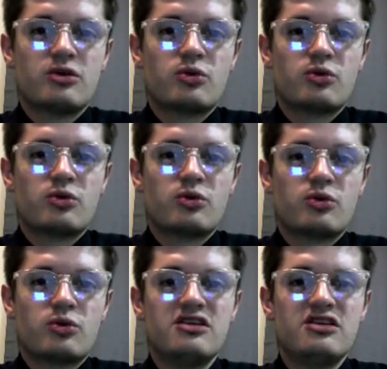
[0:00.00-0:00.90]
We're
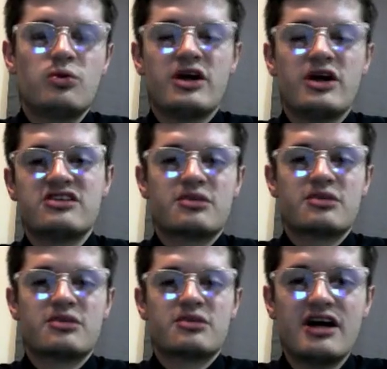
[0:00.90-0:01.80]
pinned. White is up
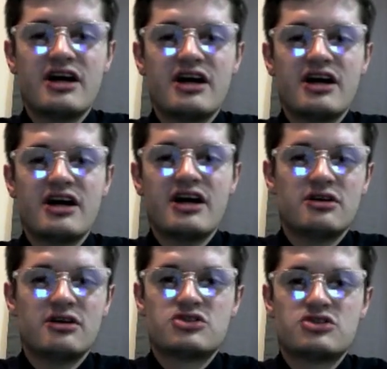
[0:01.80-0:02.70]
on time,
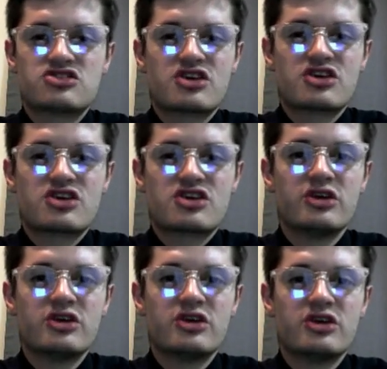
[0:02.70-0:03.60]
just trying to hold
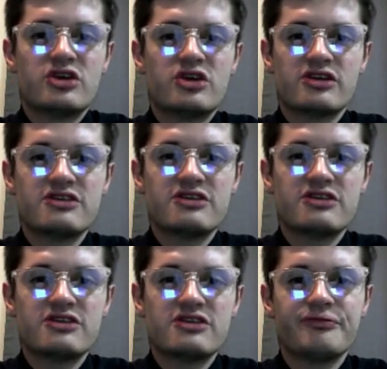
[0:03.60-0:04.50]
on for dear life
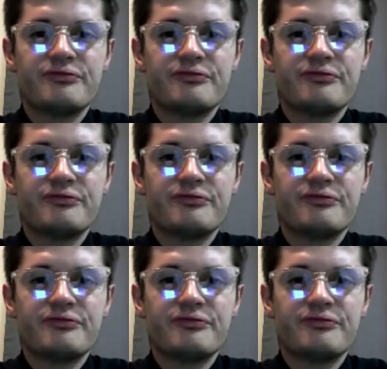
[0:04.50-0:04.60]
here.